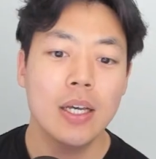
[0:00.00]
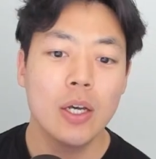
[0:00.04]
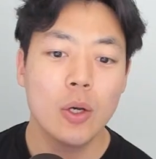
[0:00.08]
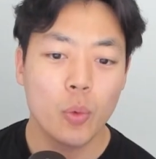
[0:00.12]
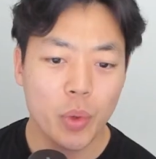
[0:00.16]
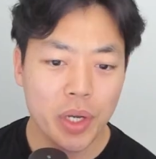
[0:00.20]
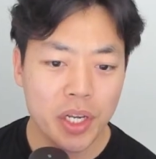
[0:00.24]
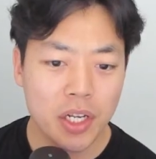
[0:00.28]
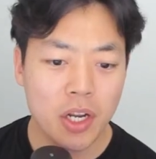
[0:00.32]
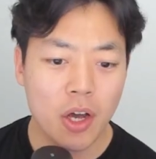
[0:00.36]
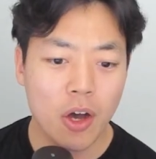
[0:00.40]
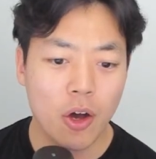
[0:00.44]

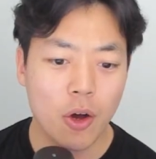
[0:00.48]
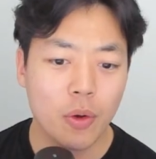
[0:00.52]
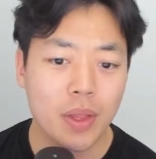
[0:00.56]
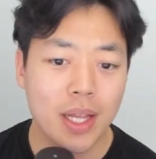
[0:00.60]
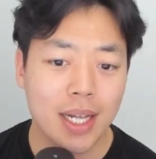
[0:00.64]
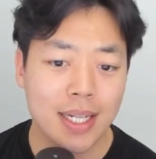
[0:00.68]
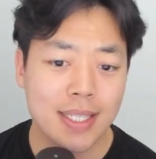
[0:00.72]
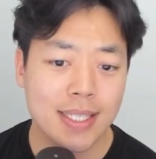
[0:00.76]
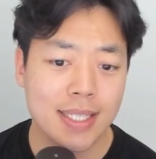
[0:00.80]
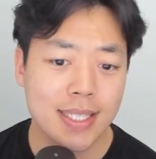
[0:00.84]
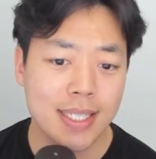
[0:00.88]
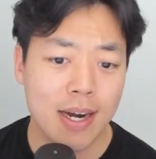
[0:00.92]
We know
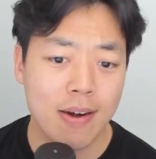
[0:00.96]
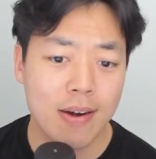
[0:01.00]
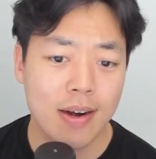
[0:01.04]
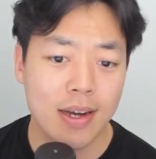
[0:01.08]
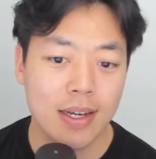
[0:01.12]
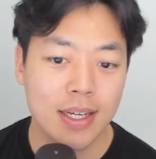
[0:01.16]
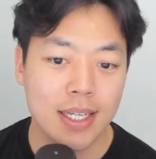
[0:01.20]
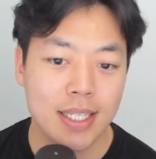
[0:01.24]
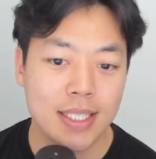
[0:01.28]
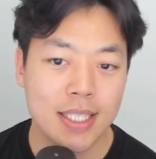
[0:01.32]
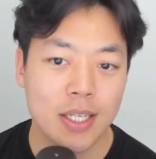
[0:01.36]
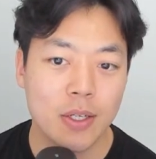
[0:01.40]
that
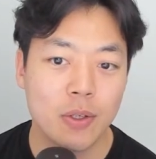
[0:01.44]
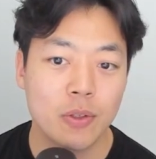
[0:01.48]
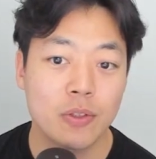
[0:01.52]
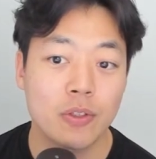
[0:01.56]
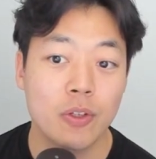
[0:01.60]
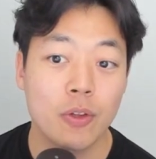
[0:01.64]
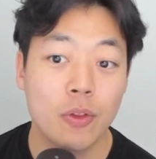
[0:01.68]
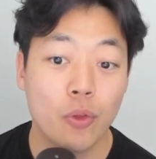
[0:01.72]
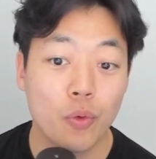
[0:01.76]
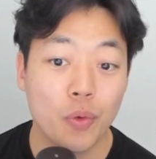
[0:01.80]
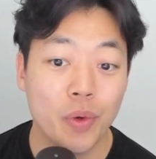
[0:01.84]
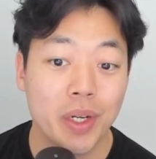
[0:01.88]
Sarah is equal
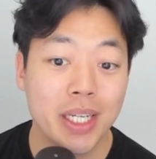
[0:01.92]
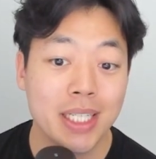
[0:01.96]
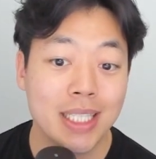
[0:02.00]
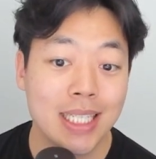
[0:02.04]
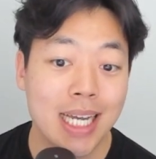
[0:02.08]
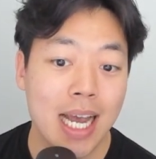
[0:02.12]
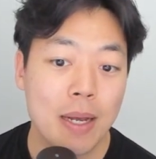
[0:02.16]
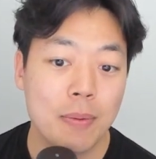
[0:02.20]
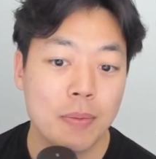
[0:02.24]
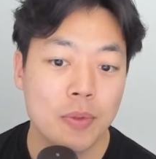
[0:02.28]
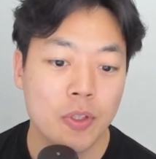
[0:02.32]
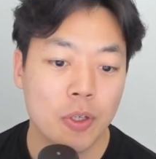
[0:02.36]
to 3
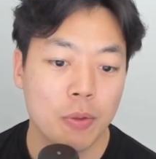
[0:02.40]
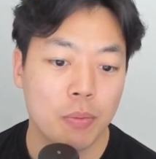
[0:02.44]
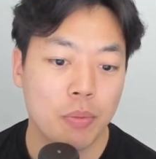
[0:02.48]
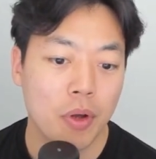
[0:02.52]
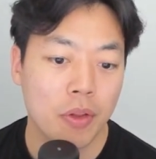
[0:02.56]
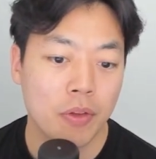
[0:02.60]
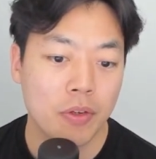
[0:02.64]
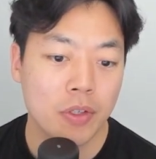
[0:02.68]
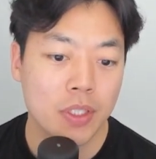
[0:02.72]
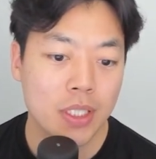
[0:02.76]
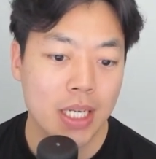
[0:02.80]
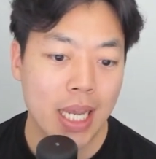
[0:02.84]
times her
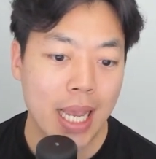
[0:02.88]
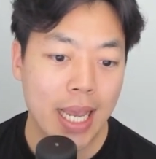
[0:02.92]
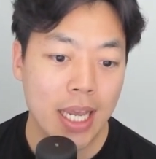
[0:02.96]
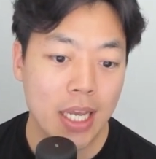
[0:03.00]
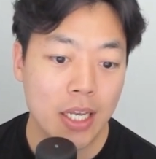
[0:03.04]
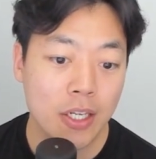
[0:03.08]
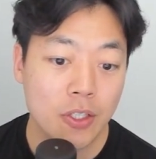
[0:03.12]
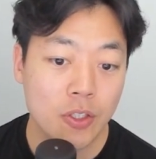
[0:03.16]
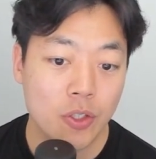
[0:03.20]
brother's age,